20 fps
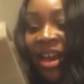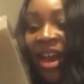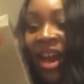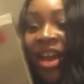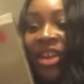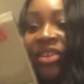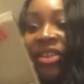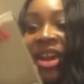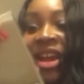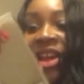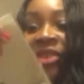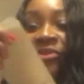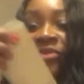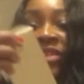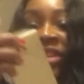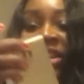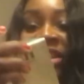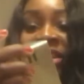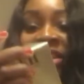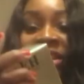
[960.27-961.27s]
and I have
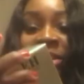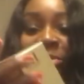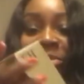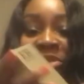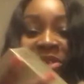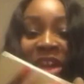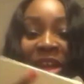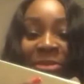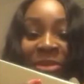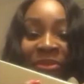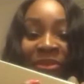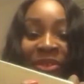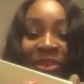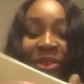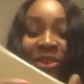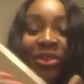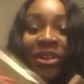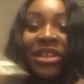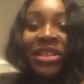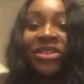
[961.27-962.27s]
needed a primer for the
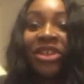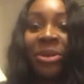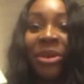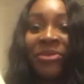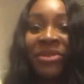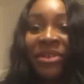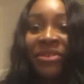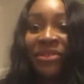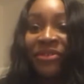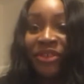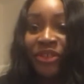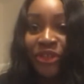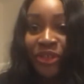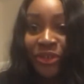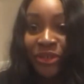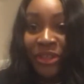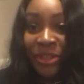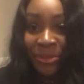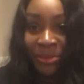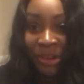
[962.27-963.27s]
longest time. I've never even
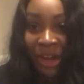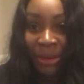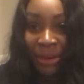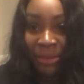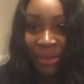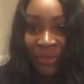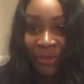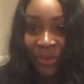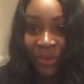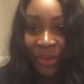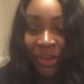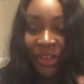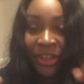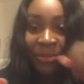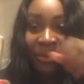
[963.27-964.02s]
used a primer before, can you